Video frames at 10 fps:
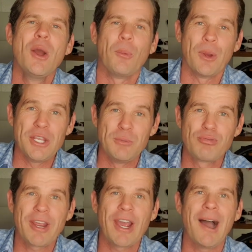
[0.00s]
When you
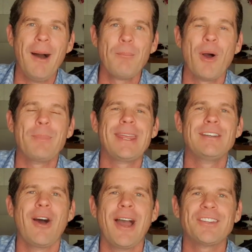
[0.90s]
bring it up by being
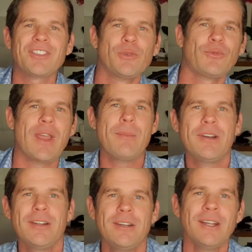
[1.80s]
nice and
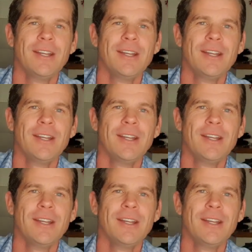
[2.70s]
feminine,